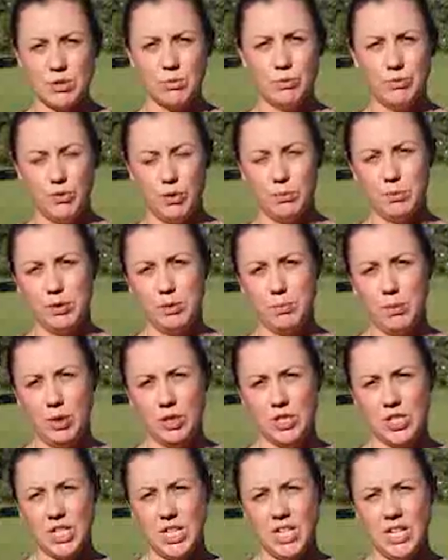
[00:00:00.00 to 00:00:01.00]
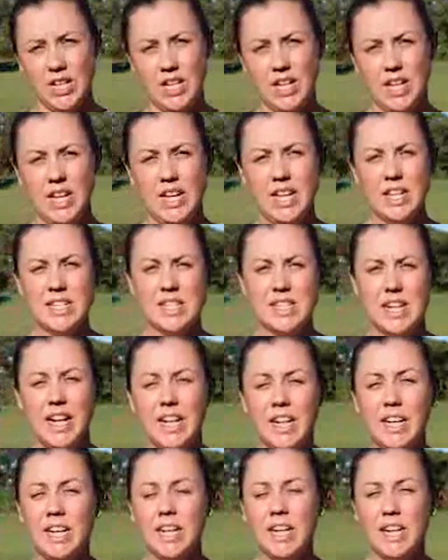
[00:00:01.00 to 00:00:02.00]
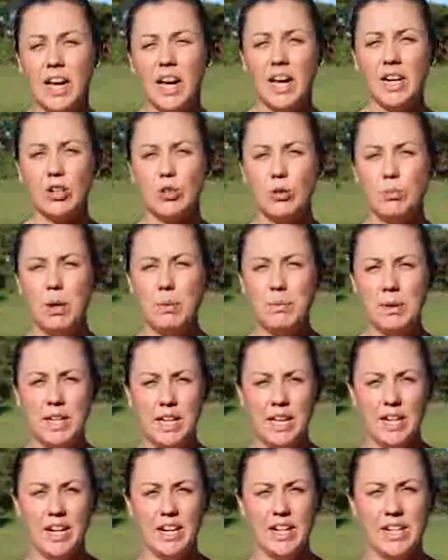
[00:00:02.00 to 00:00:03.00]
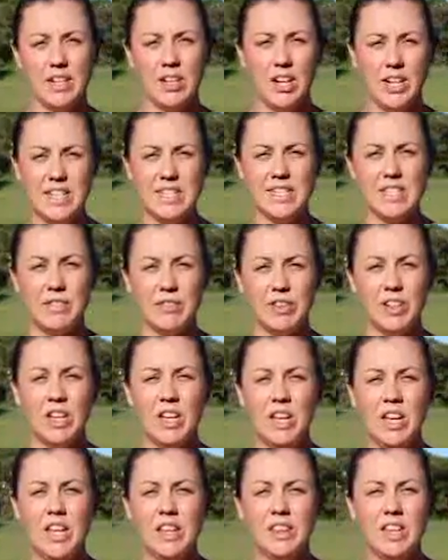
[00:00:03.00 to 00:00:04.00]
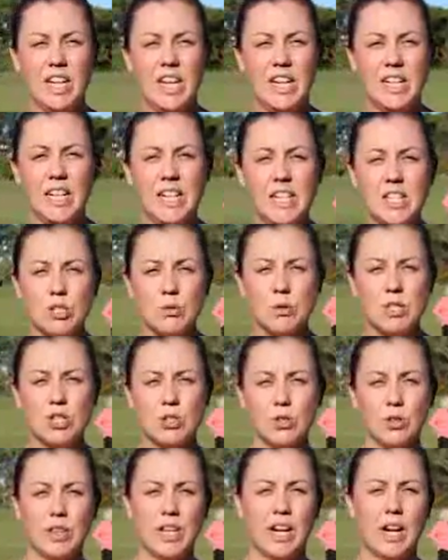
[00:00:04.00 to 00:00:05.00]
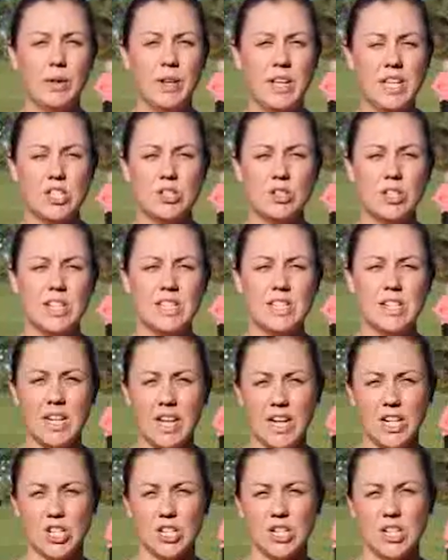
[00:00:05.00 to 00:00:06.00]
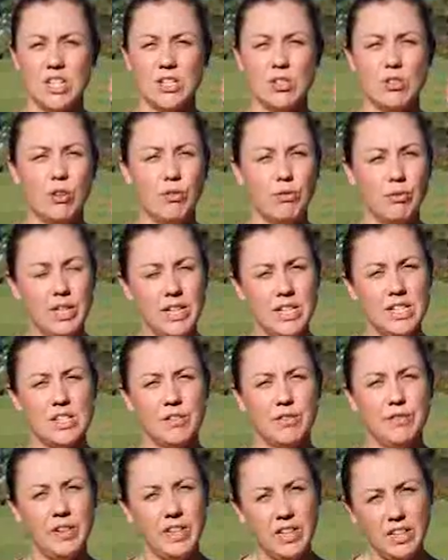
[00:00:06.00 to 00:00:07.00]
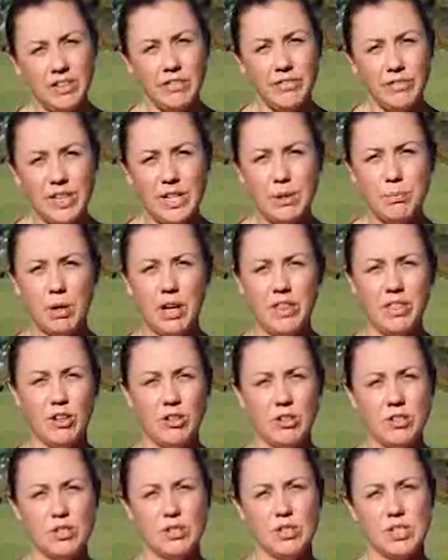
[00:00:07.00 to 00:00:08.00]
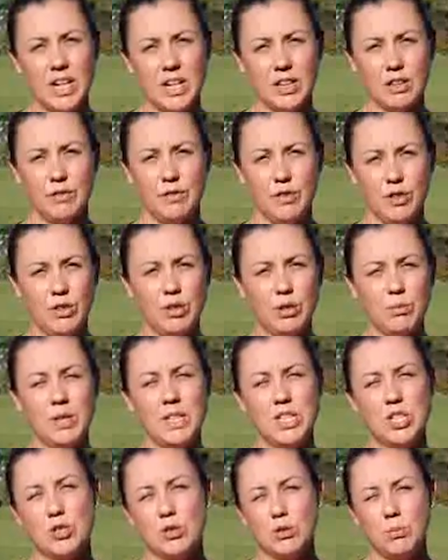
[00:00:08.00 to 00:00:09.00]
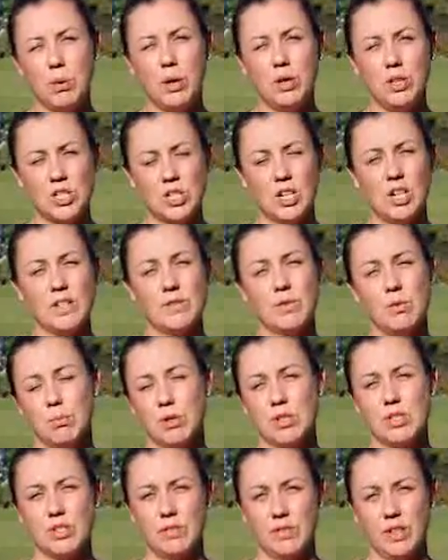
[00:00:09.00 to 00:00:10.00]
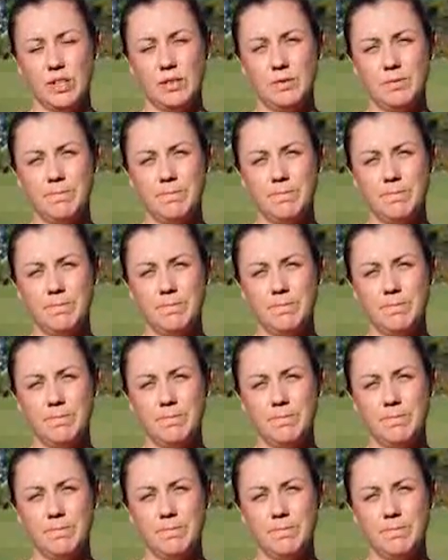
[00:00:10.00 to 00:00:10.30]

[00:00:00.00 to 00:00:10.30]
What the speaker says: to a formal apology, stating in an article by McKenna in '97 that he needs to ensure that our history as a nation is not written definitively by those who take the view that we should apologise for most of it.